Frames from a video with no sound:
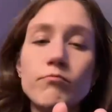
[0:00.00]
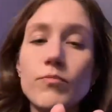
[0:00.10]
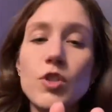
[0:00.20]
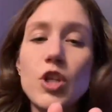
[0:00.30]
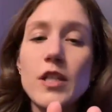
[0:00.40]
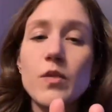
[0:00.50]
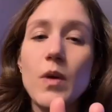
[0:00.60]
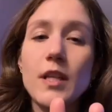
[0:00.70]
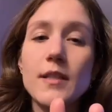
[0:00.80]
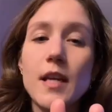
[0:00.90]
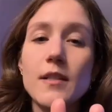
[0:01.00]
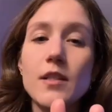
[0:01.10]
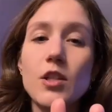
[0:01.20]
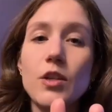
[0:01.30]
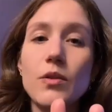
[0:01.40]
just what it says
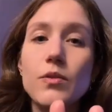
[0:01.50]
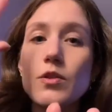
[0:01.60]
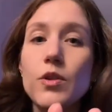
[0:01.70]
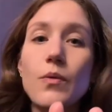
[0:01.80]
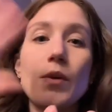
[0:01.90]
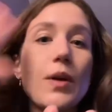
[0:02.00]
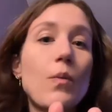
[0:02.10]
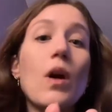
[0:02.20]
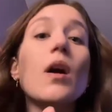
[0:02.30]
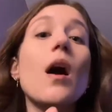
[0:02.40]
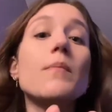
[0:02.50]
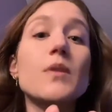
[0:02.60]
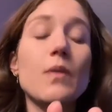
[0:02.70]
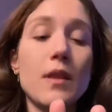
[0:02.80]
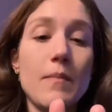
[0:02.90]
to use. Don't worry, what
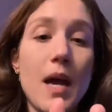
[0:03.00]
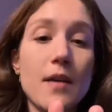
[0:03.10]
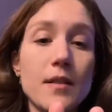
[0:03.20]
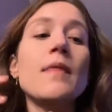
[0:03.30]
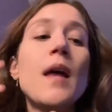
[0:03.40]
comes with the mask.